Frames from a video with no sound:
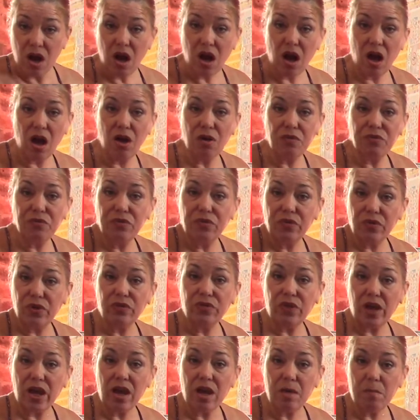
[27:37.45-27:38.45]
of
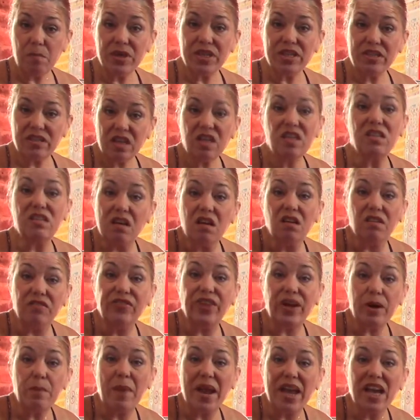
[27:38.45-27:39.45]
the embassies,
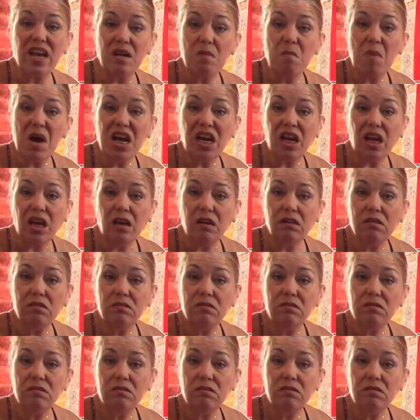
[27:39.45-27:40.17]
they're making money.